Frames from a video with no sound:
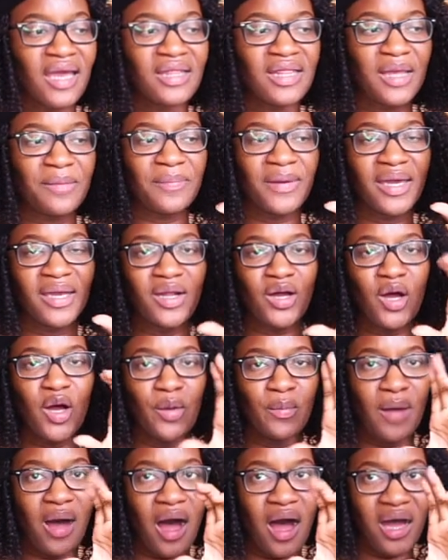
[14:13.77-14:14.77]
And they paid a
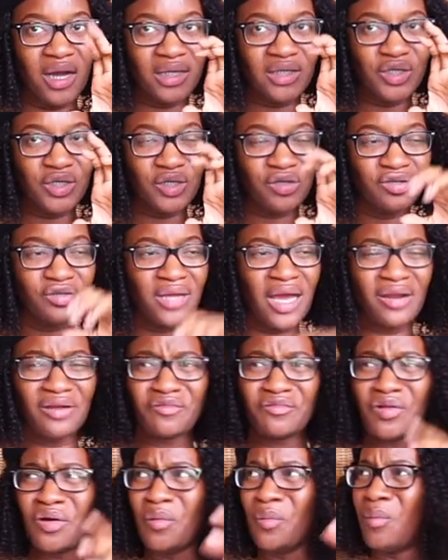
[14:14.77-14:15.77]
homage. I
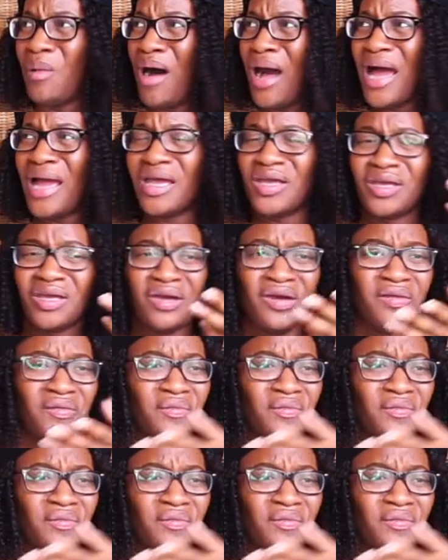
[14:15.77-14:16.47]
don't know why